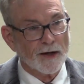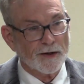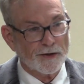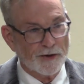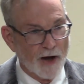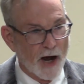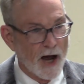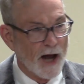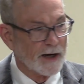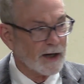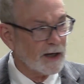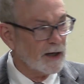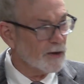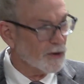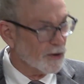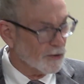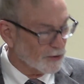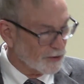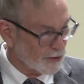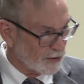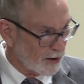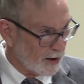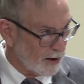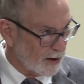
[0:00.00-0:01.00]
Dottie
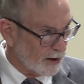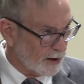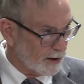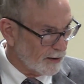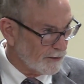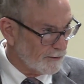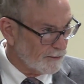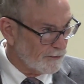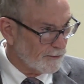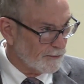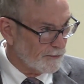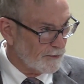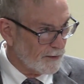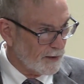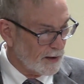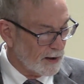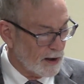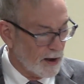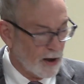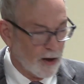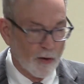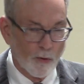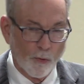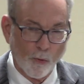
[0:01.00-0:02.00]
herself
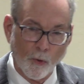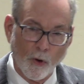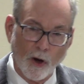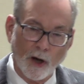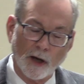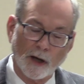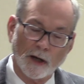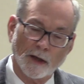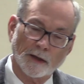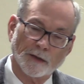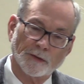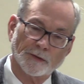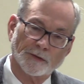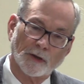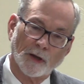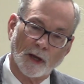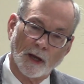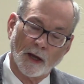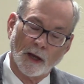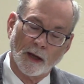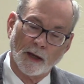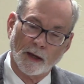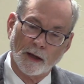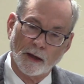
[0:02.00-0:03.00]
was
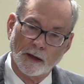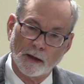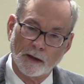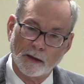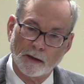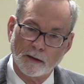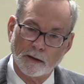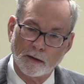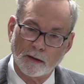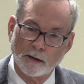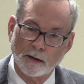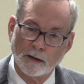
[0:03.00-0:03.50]
an